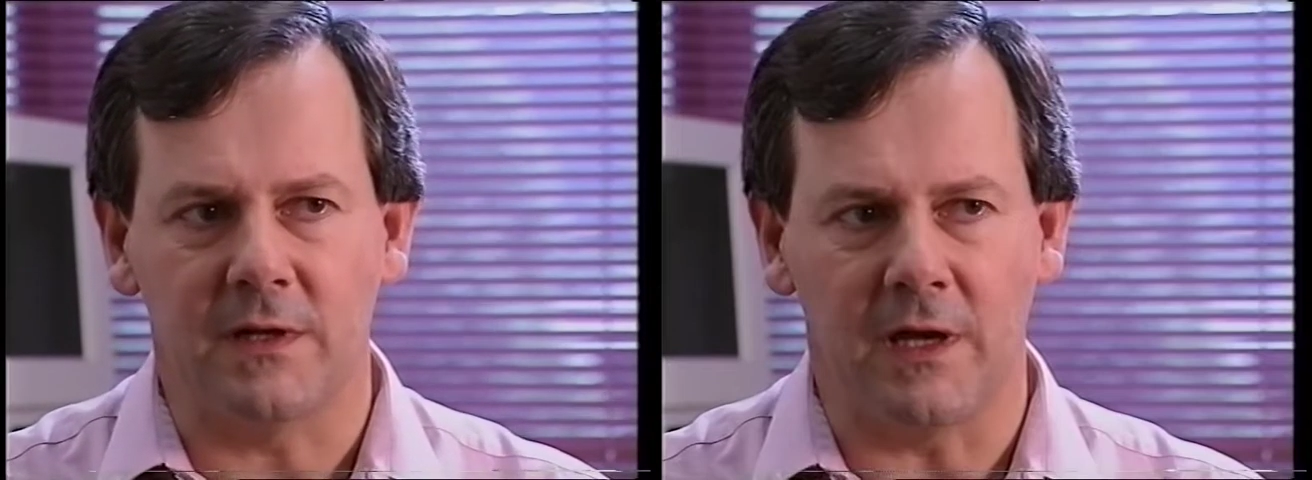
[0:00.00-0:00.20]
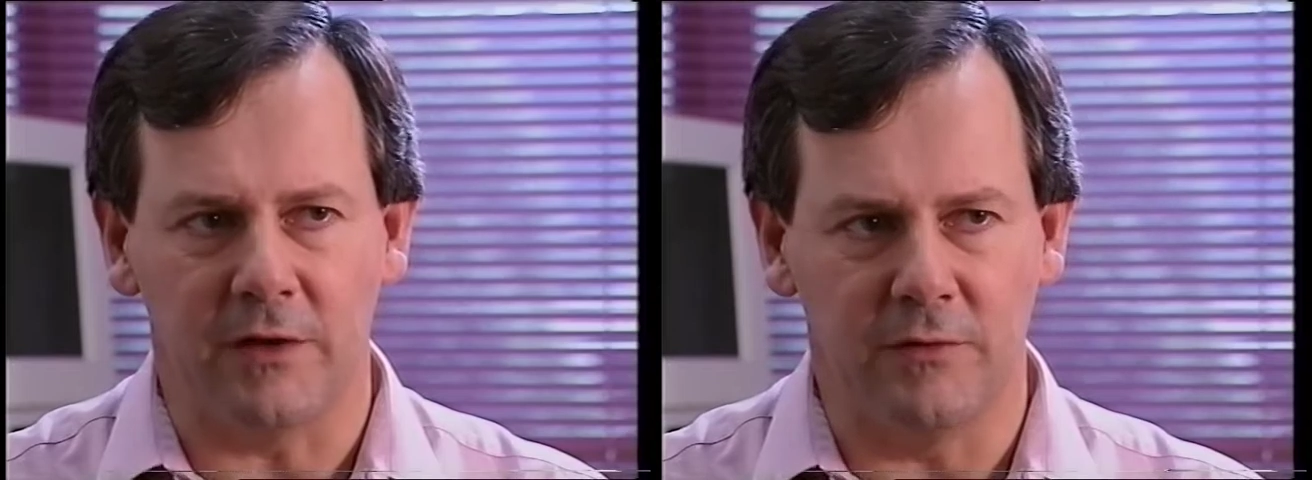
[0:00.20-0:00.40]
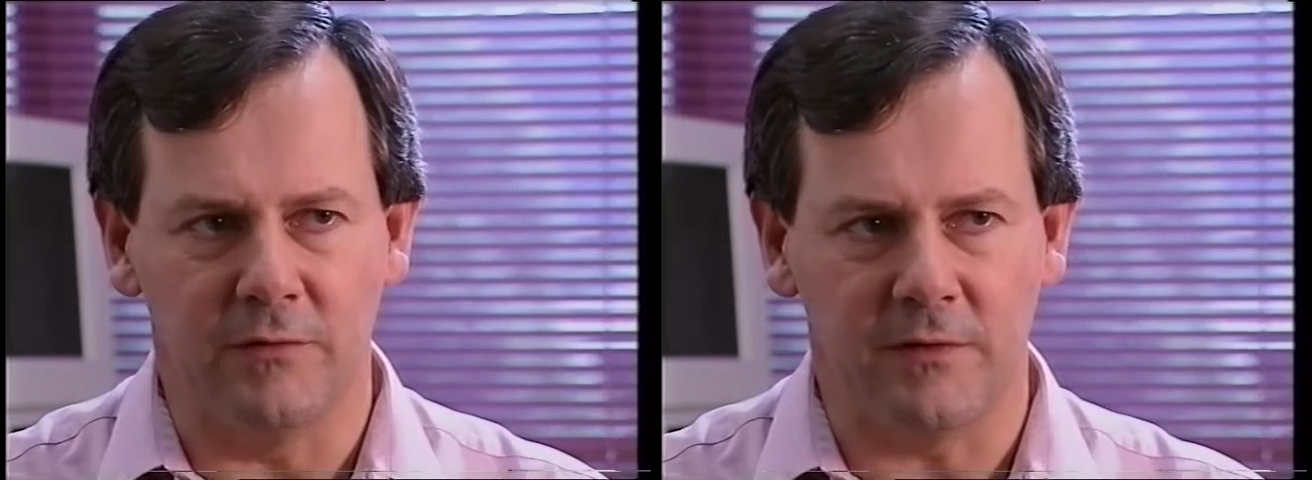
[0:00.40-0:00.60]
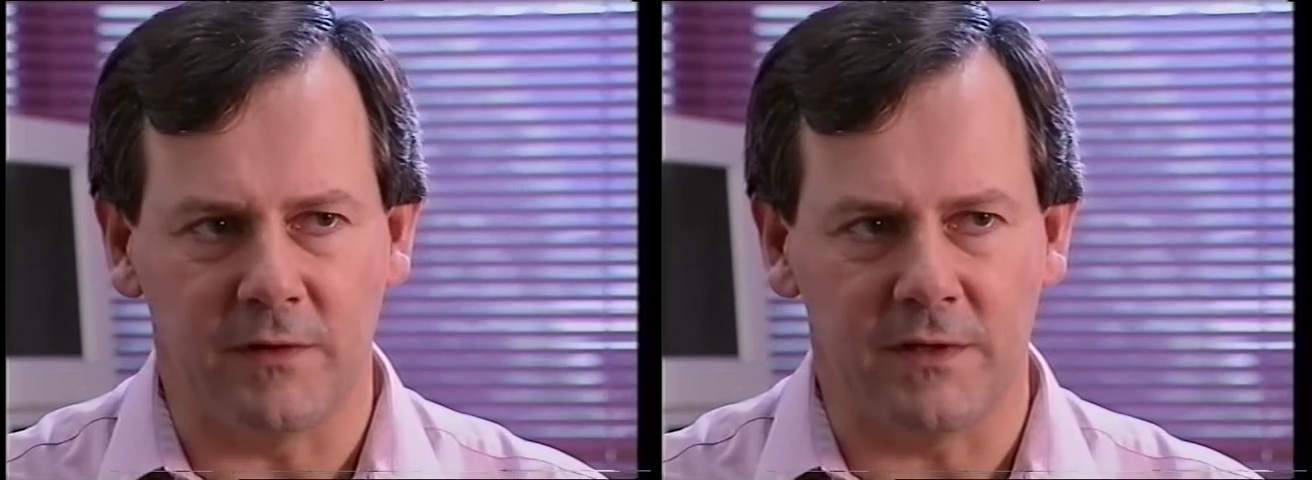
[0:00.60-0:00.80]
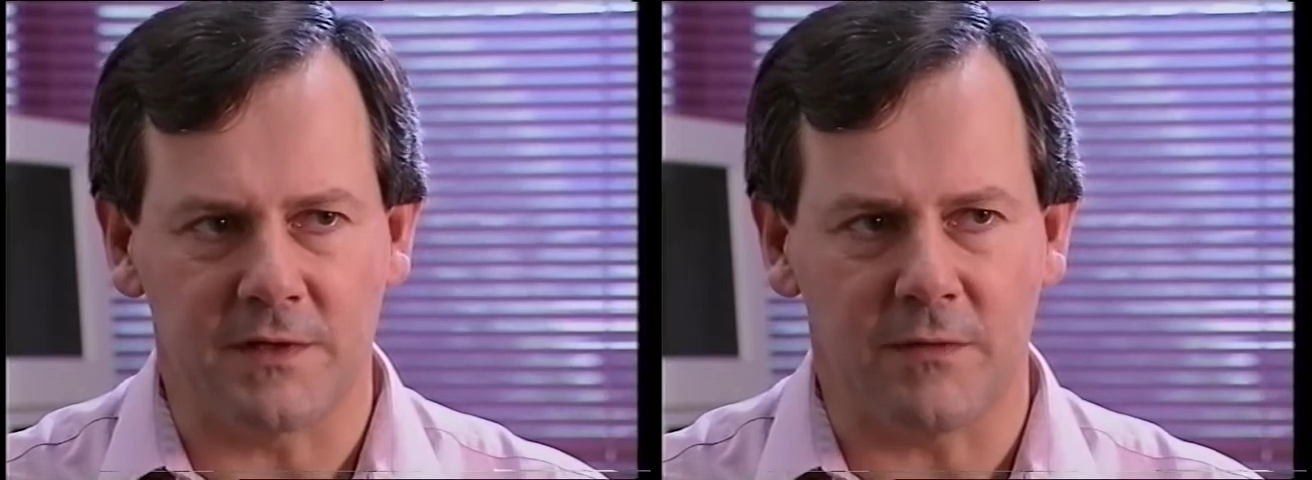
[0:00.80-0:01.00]
nardoo
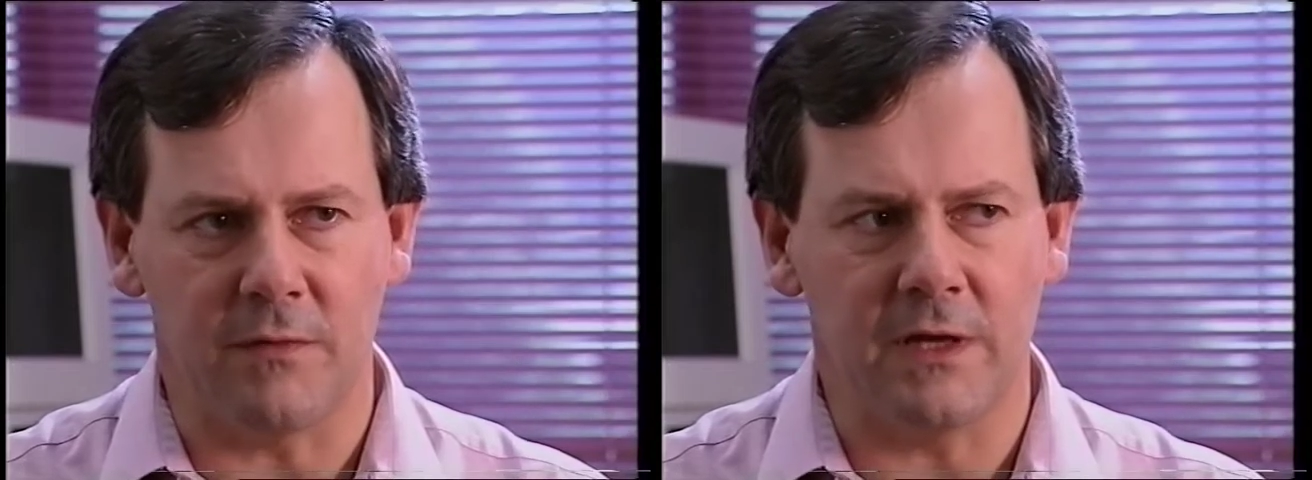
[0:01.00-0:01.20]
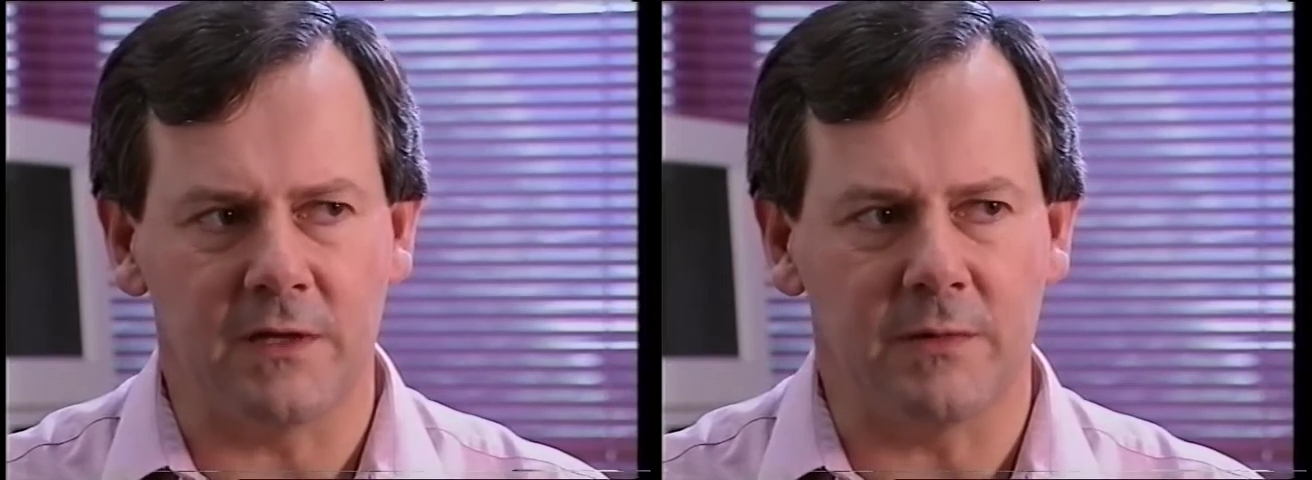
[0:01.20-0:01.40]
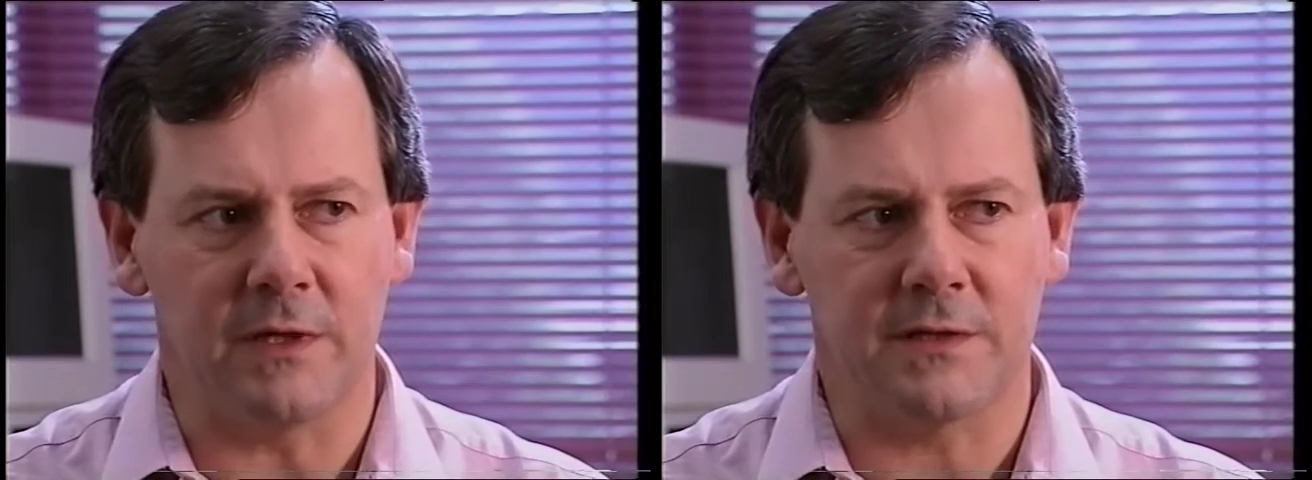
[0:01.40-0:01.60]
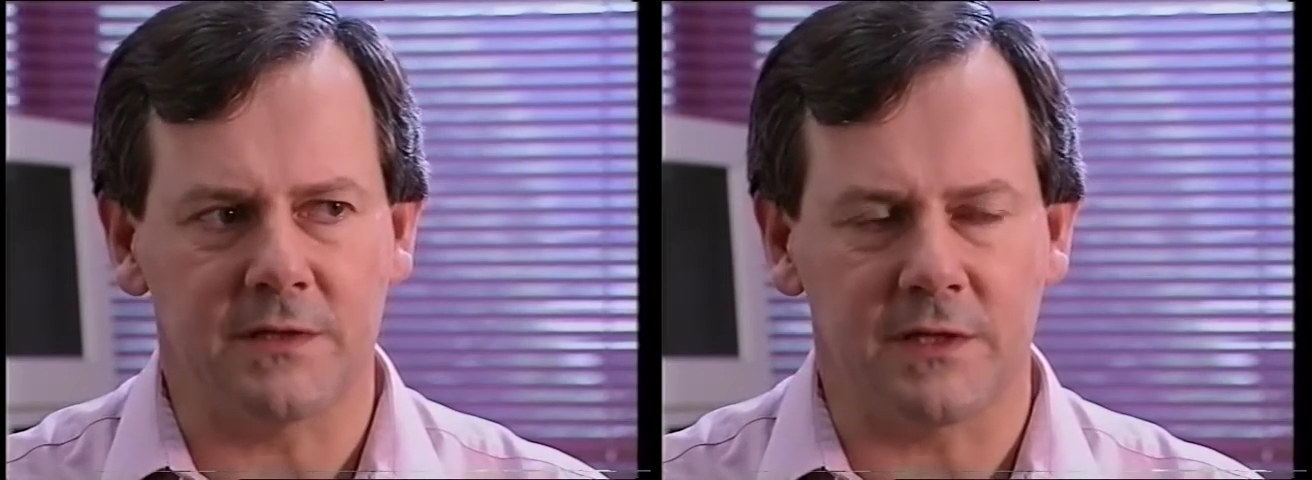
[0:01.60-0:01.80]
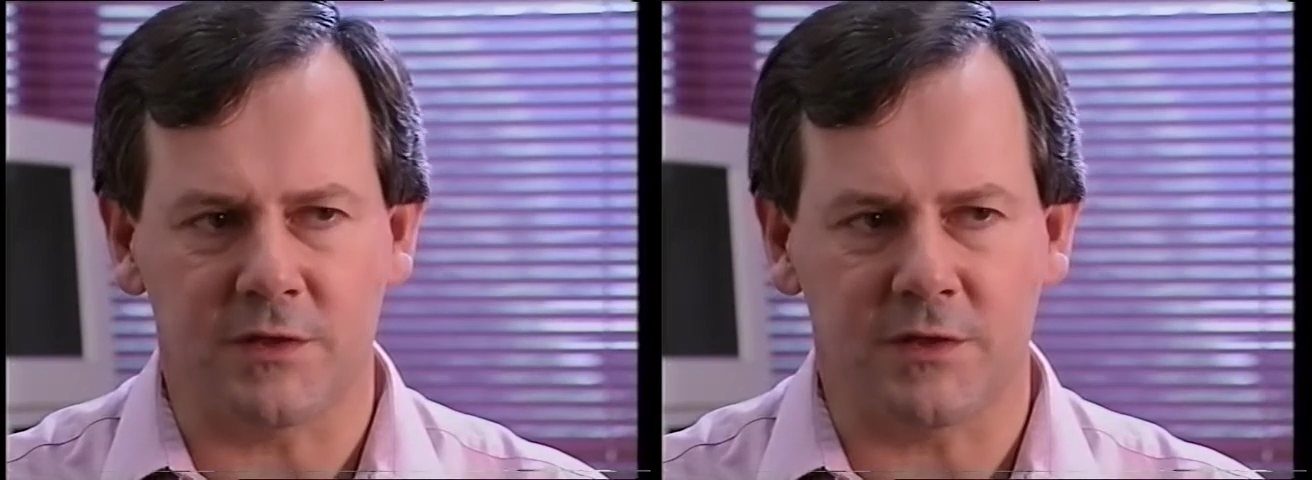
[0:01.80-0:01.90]
fern is around about